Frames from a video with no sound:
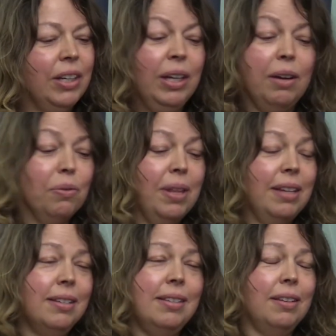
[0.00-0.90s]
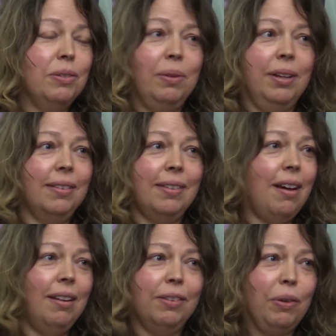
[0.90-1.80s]
Okay, well, that just sounds really
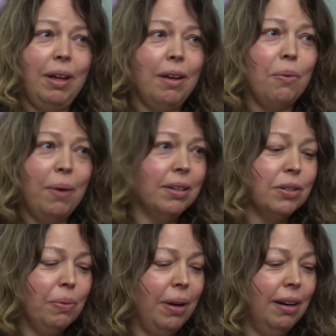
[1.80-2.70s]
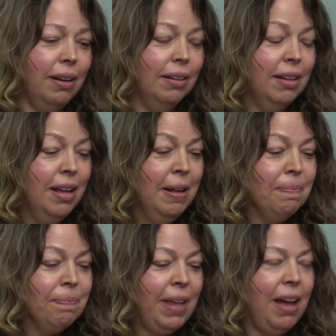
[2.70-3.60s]
exciting, so I can't wait to read it.
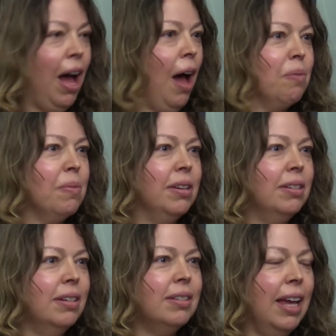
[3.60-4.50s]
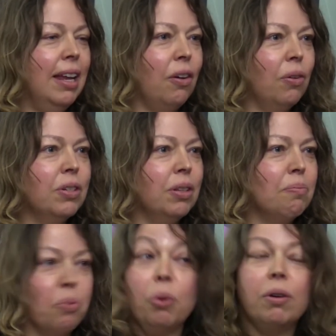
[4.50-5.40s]
Just getting onto the
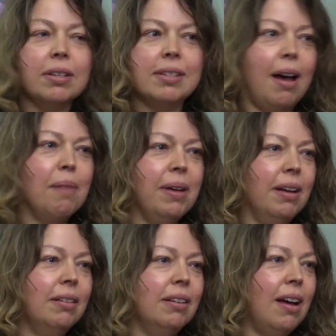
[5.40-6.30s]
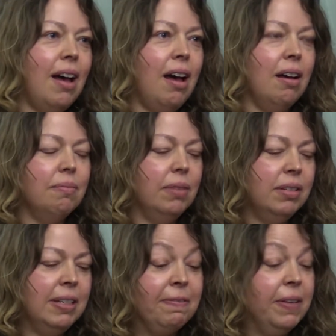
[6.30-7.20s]
broader cyber
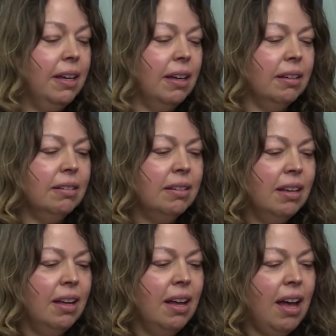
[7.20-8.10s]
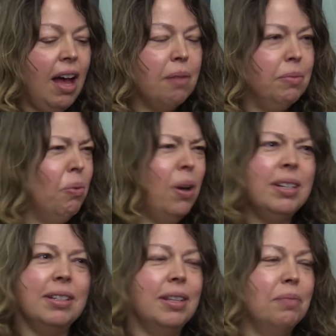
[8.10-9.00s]
sphere, you
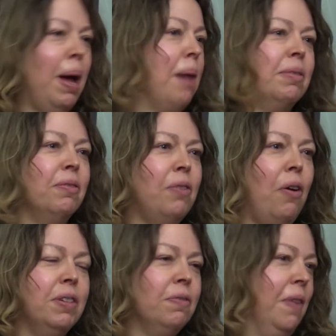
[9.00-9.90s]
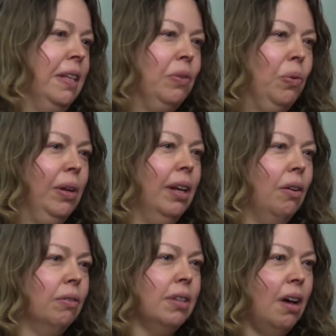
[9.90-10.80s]
worked at the Department of Defence for a really
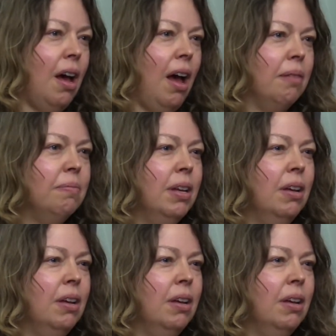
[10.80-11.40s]
long time.